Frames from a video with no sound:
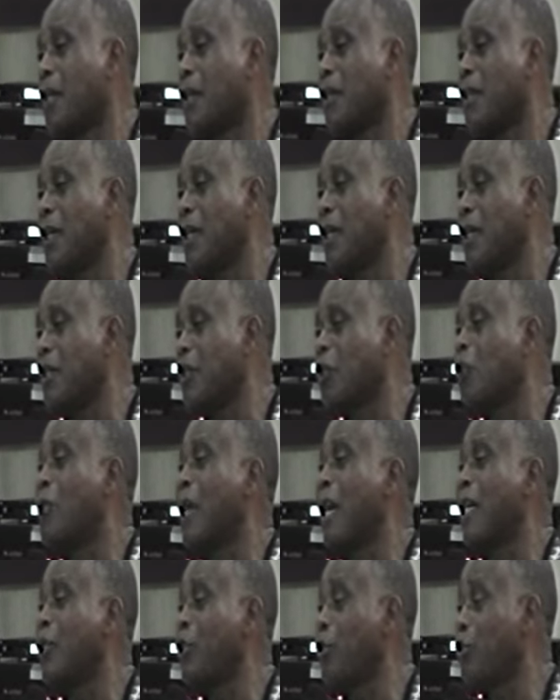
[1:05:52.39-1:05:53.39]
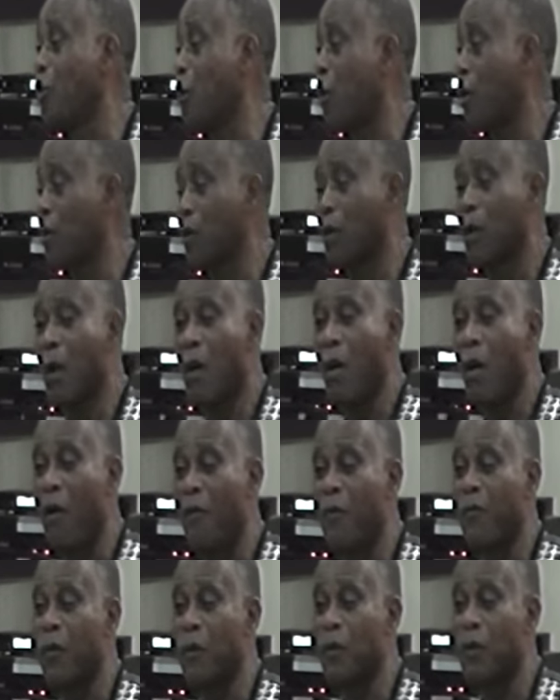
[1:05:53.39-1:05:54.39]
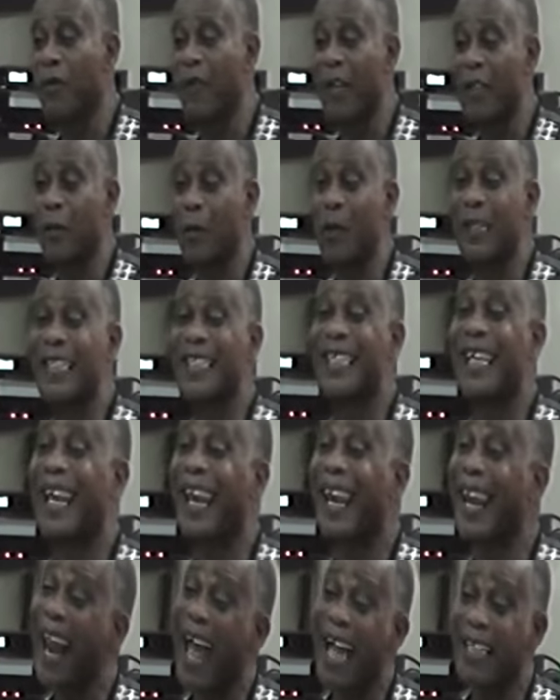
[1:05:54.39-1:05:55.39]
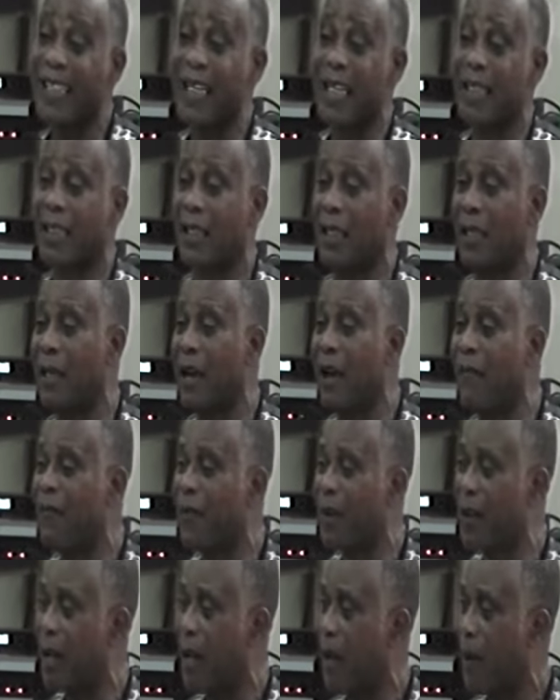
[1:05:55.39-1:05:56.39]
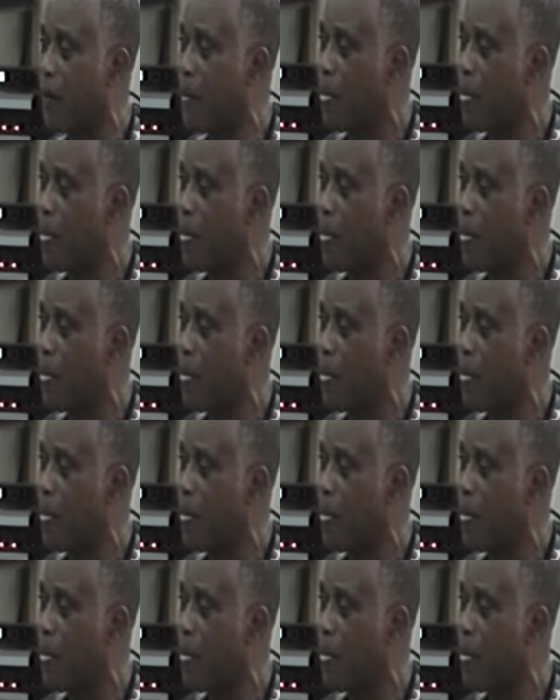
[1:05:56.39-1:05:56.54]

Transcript: the Student Union of University of is the largest in Africa.